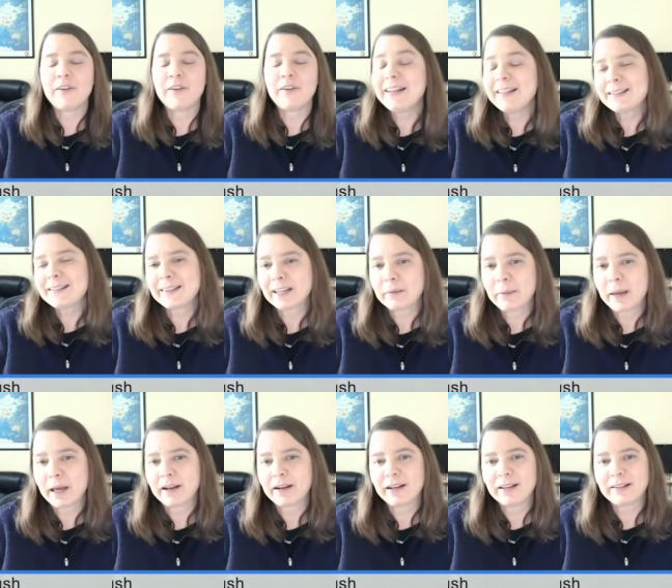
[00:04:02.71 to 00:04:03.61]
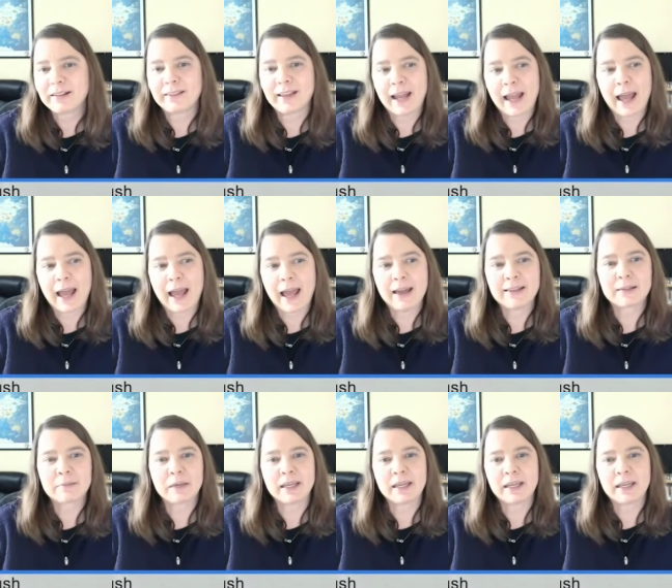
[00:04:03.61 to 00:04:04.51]
funniest thing about it is they
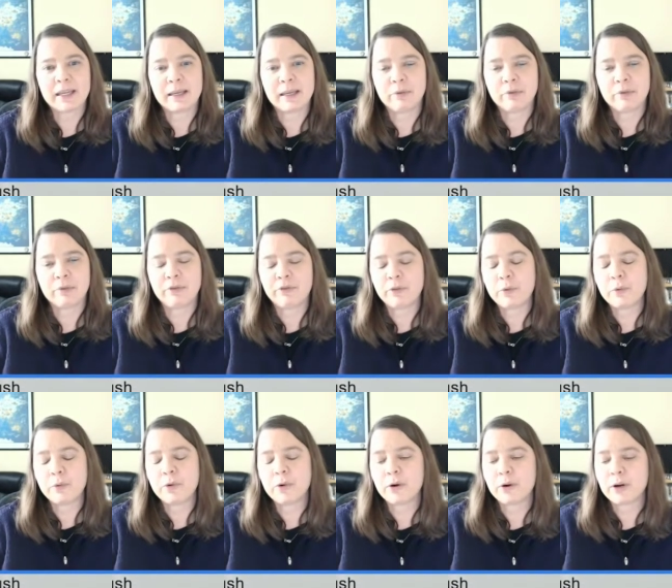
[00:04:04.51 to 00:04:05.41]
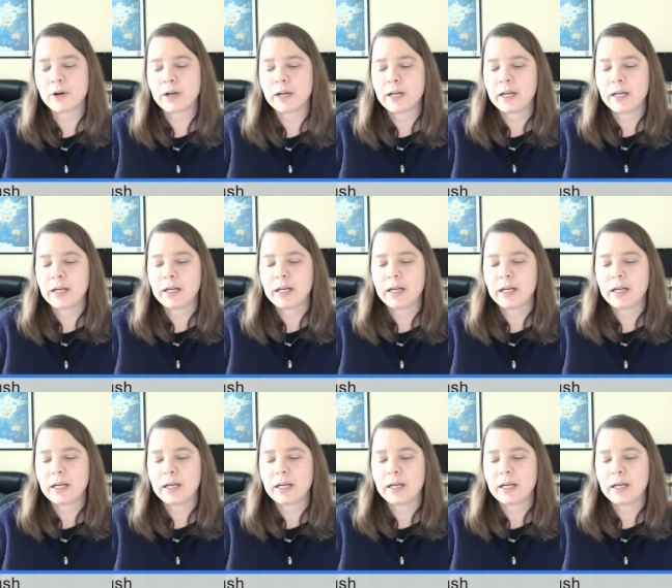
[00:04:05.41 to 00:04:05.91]
asked me before,